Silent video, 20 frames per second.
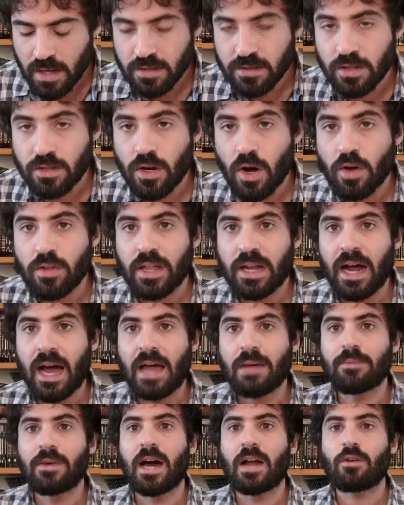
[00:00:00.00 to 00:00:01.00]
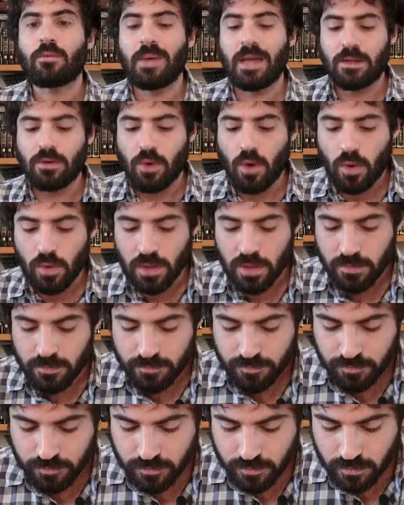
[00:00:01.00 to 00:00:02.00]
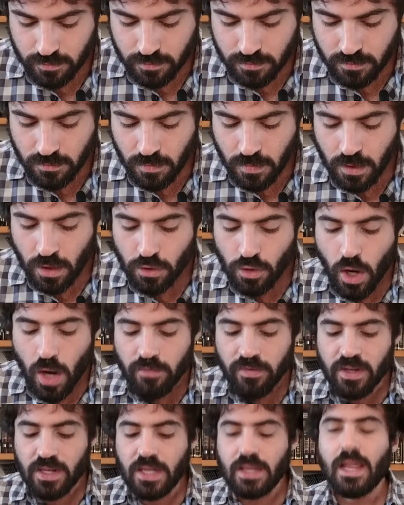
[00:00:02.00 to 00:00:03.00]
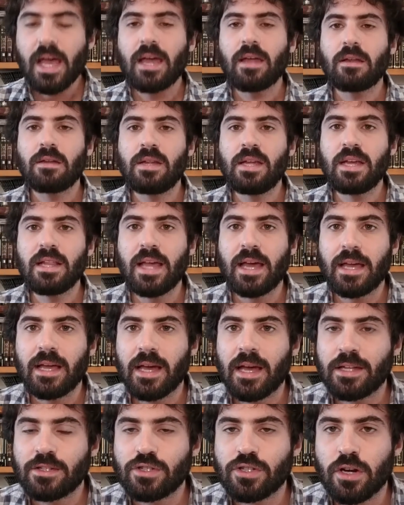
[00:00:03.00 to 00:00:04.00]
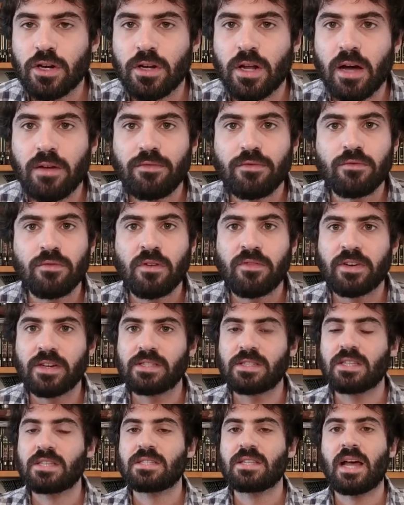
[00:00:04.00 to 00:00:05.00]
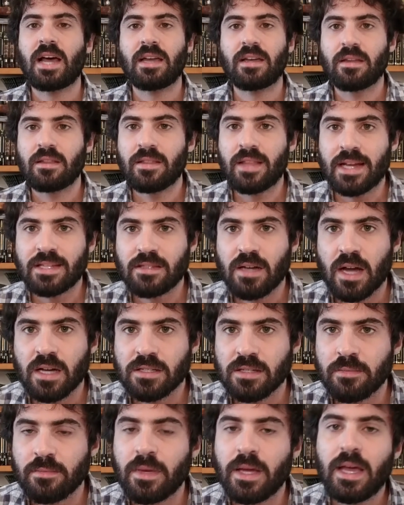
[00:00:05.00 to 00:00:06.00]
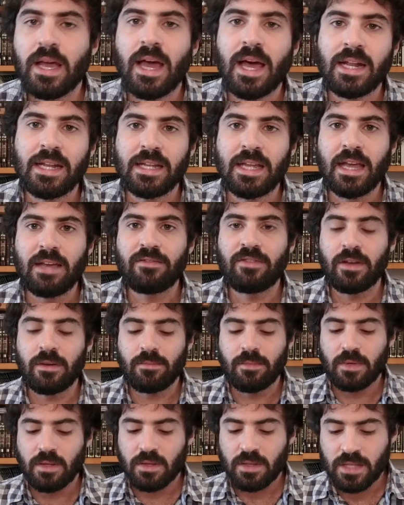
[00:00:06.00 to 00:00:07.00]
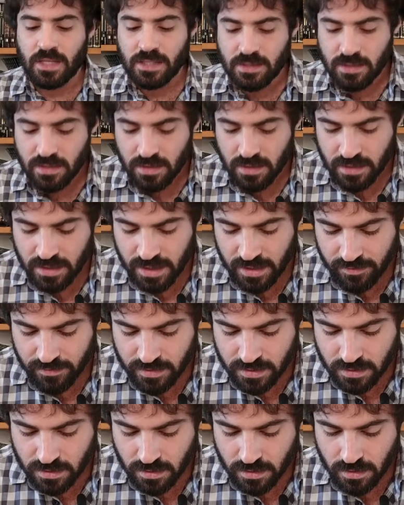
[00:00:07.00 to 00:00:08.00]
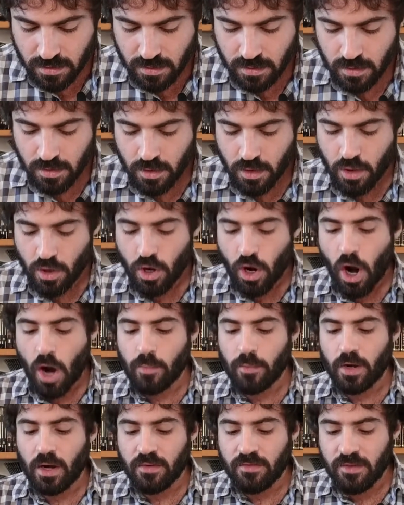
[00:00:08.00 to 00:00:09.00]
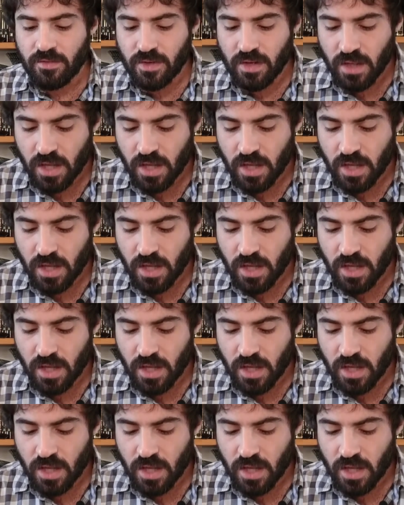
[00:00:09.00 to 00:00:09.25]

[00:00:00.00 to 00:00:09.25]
to know that I am God who made you holy. And sure enough, Rav Chisda is like, that's awesome. And he gave him these gifts. To